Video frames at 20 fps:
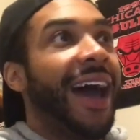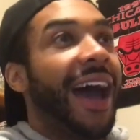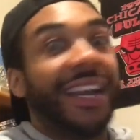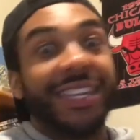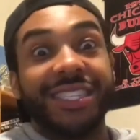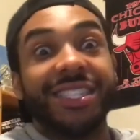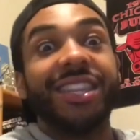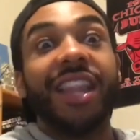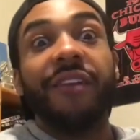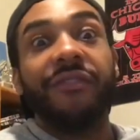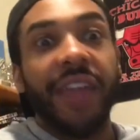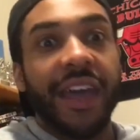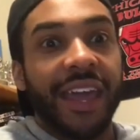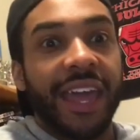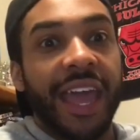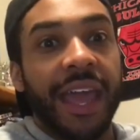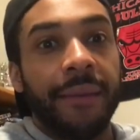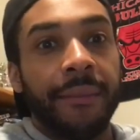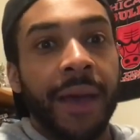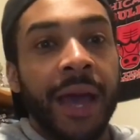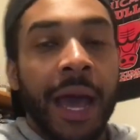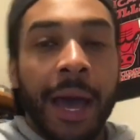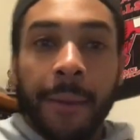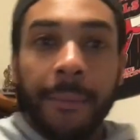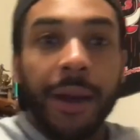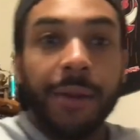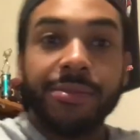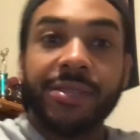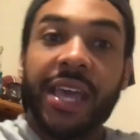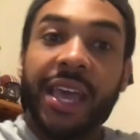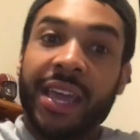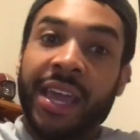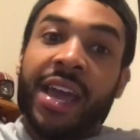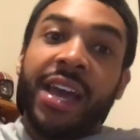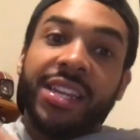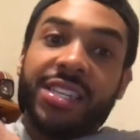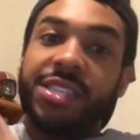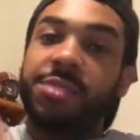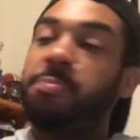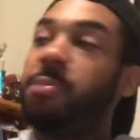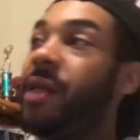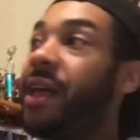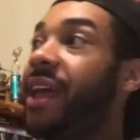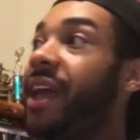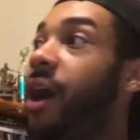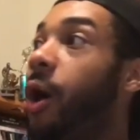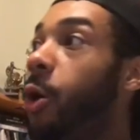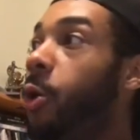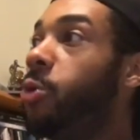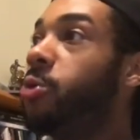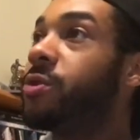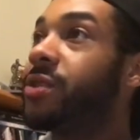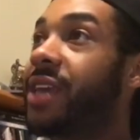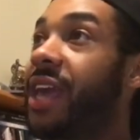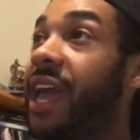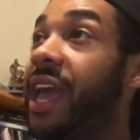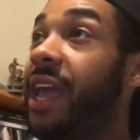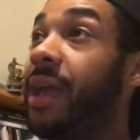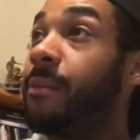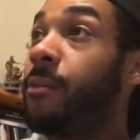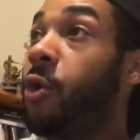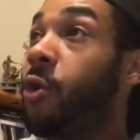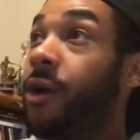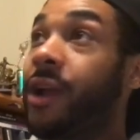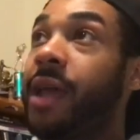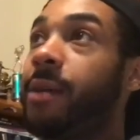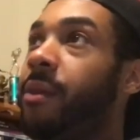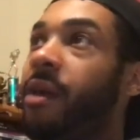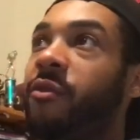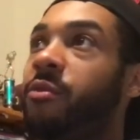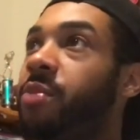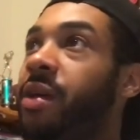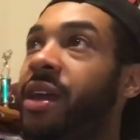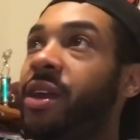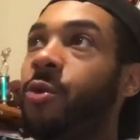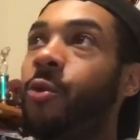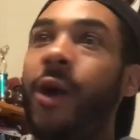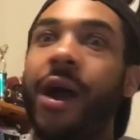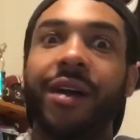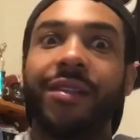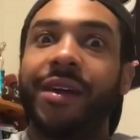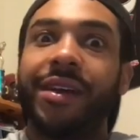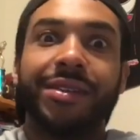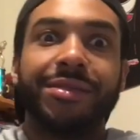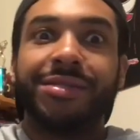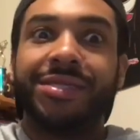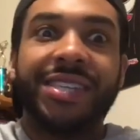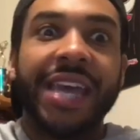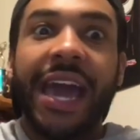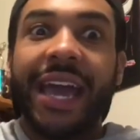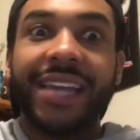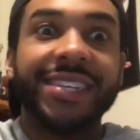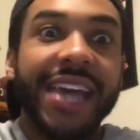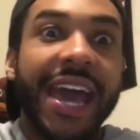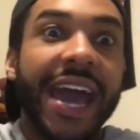I just love that game. But I'm saying just play an old game or a game you haven't played in a while, like Jak and